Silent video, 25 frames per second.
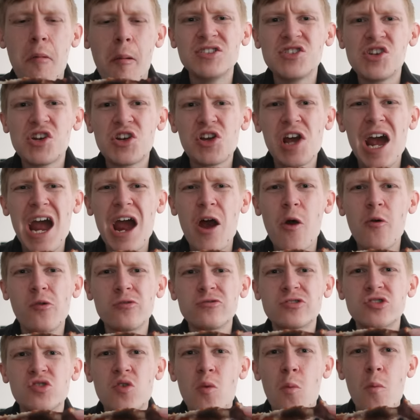Is it
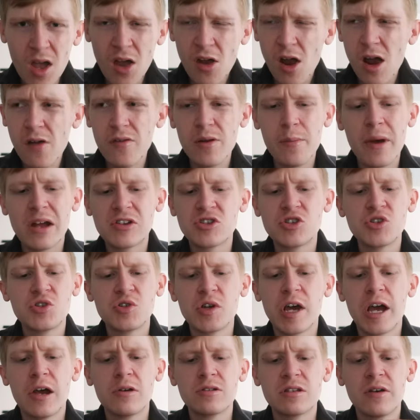cows? I can't even imagine
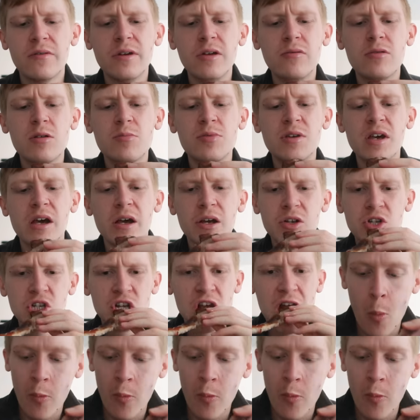cows having a rib cage.